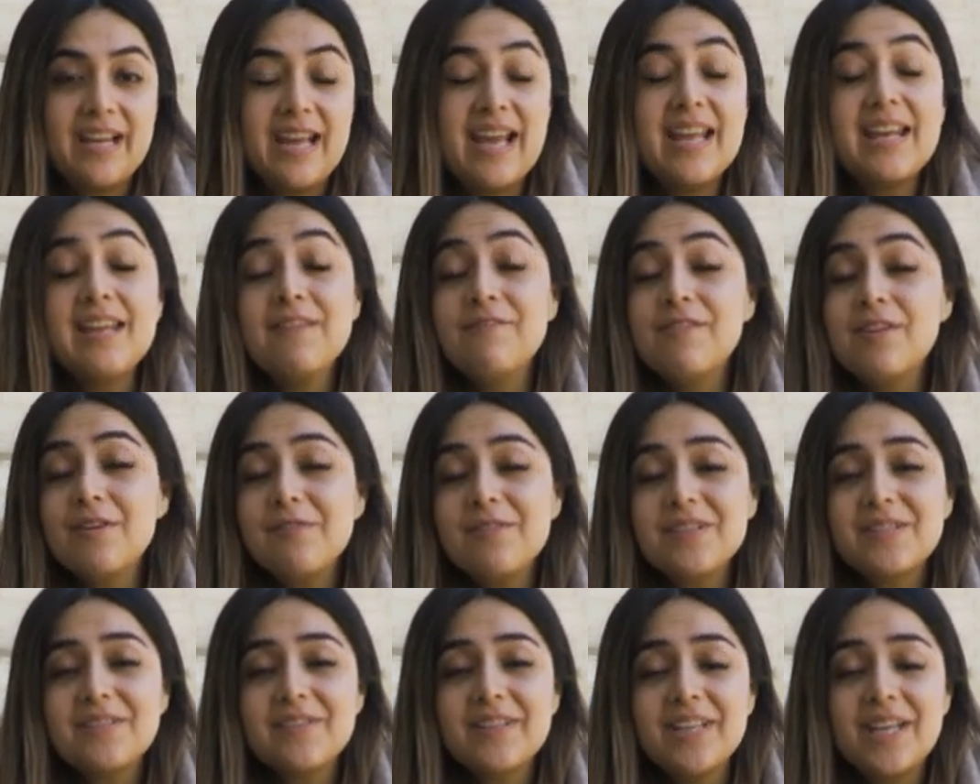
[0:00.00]
and if you
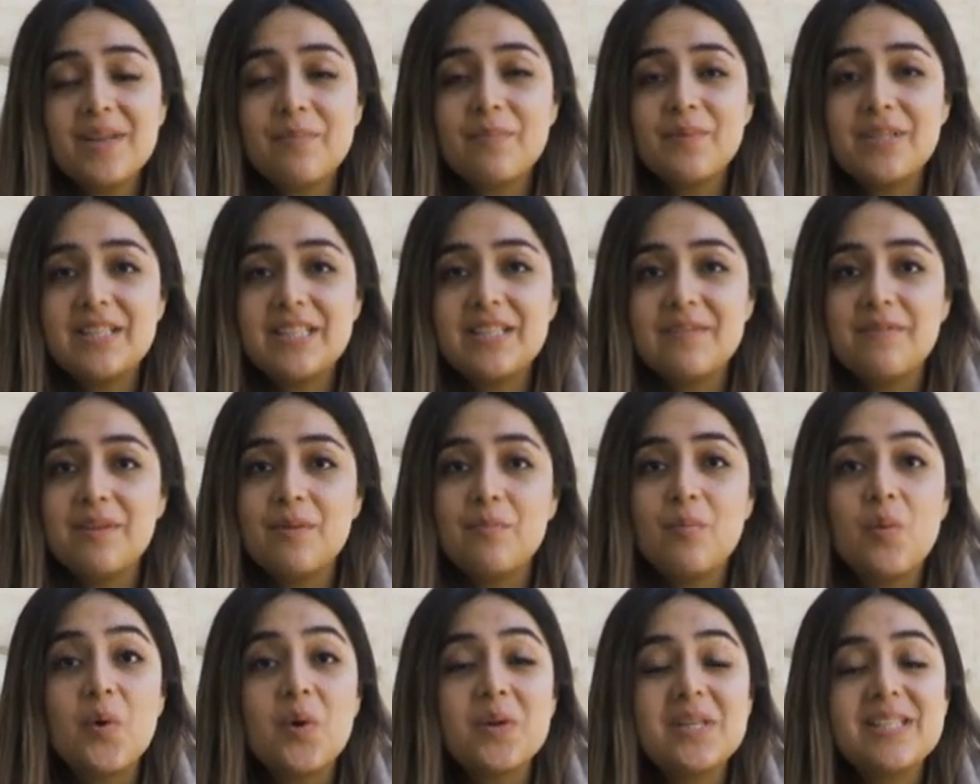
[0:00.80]
want to keep
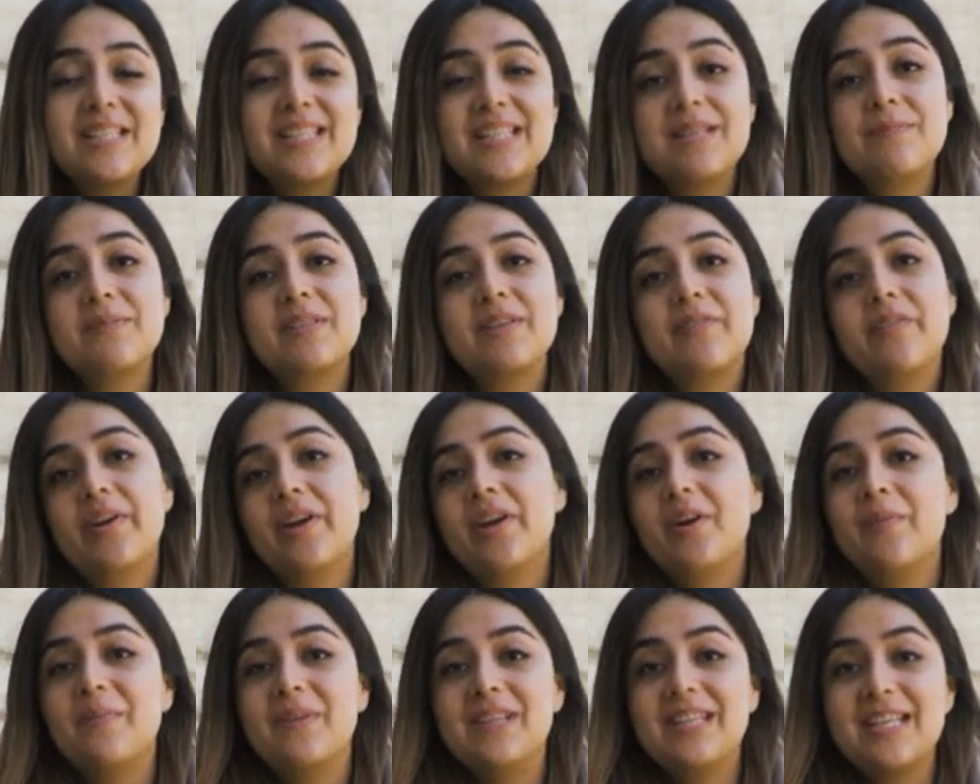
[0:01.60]
receiving more tips and
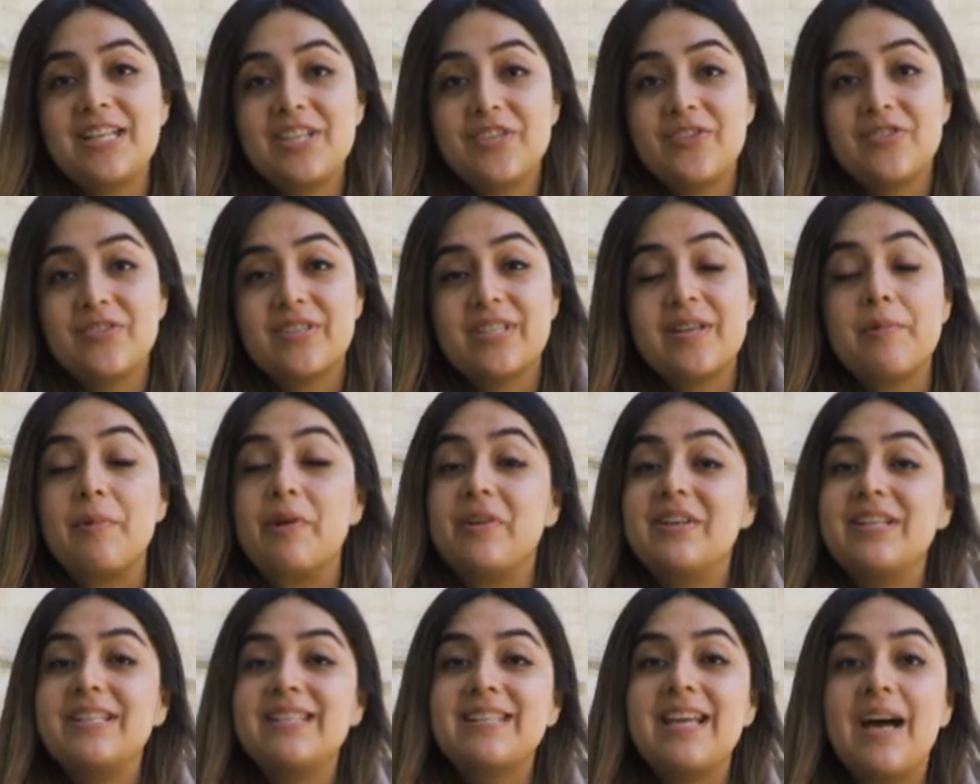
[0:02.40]
recommendations
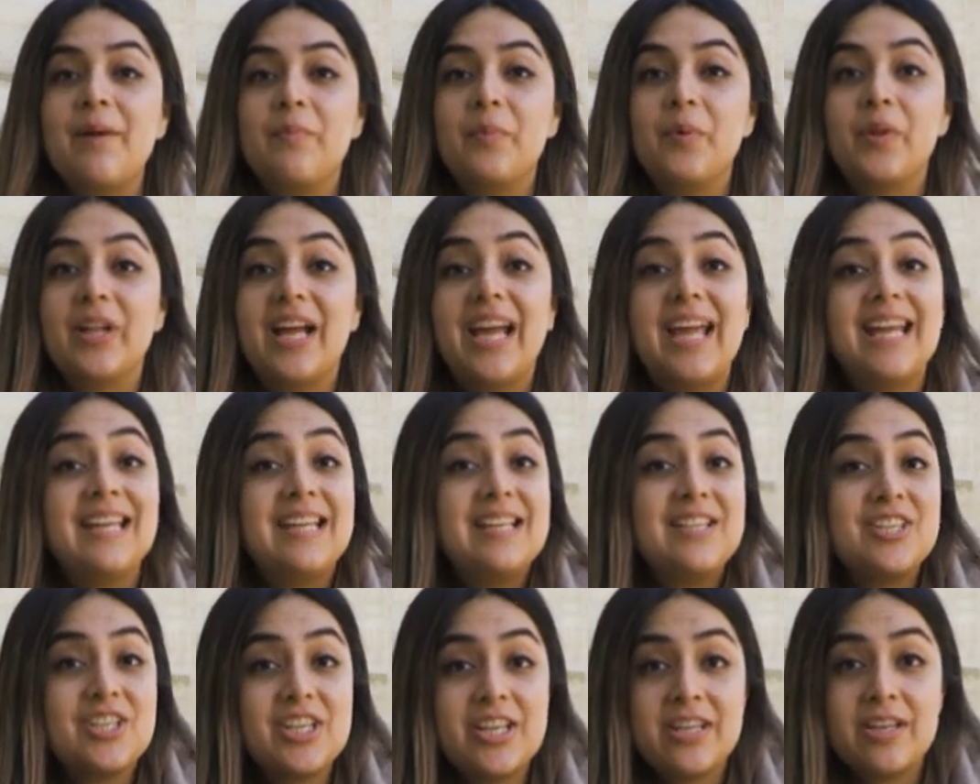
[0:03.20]
about Istanbul and
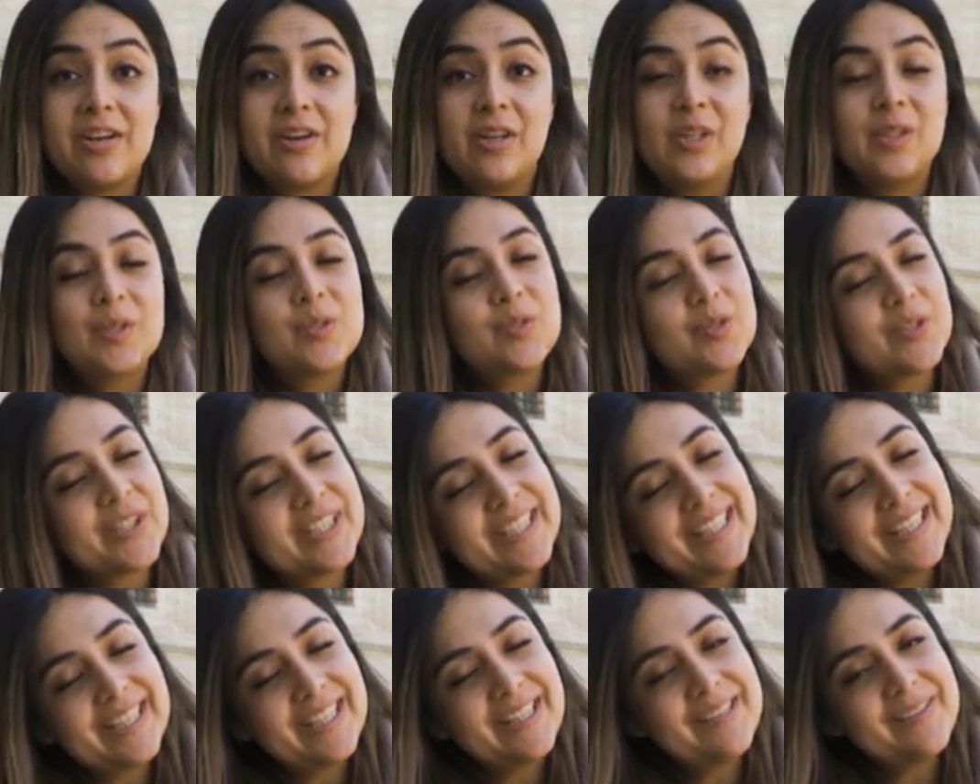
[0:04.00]
in general
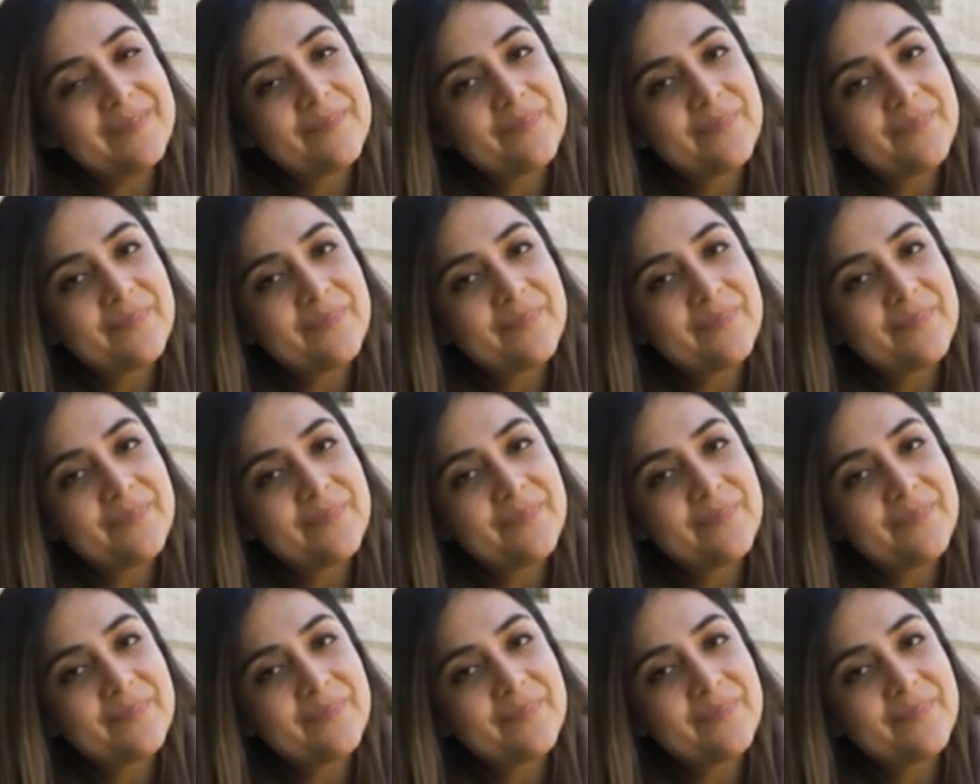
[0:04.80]
Turkey,